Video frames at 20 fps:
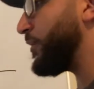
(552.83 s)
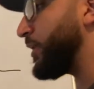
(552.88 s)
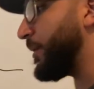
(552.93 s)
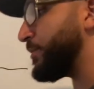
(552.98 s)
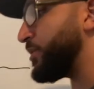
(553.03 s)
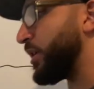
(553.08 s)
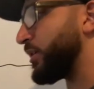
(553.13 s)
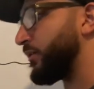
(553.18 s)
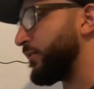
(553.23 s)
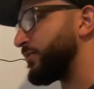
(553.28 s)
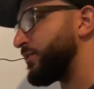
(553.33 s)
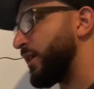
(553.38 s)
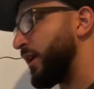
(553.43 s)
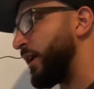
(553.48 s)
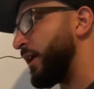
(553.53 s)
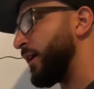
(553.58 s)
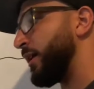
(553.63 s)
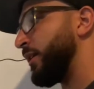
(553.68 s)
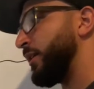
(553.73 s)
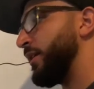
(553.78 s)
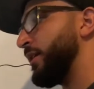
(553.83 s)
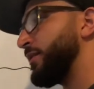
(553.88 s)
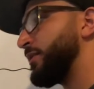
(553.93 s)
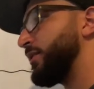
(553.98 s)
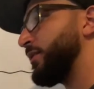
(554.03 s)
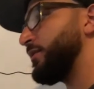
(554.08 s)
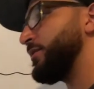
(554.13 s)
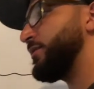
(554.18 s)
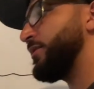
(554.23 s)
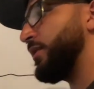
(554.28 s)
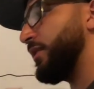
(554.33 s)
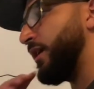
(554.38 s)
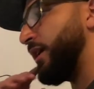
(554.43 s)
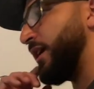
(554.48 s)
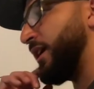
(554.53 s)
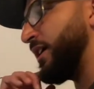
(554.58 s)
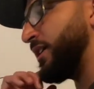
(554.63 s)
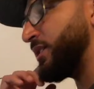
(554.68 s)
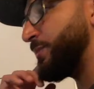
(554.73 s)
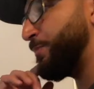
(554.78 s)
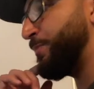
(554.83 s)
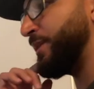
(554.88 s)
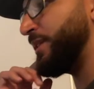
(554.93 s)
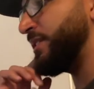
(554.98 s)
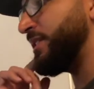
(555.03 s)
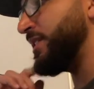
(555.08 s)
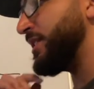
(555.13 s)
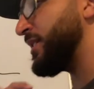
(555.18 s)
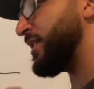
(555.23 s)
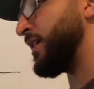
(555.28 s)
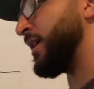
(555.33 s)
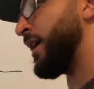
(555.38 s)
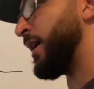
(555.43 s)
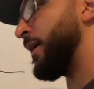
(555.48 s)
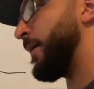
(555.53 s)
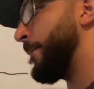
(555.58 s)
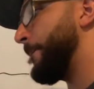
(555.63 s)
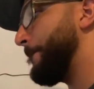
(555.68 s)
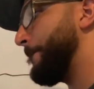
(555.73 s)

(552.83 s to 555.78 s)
objective sign is petechiae.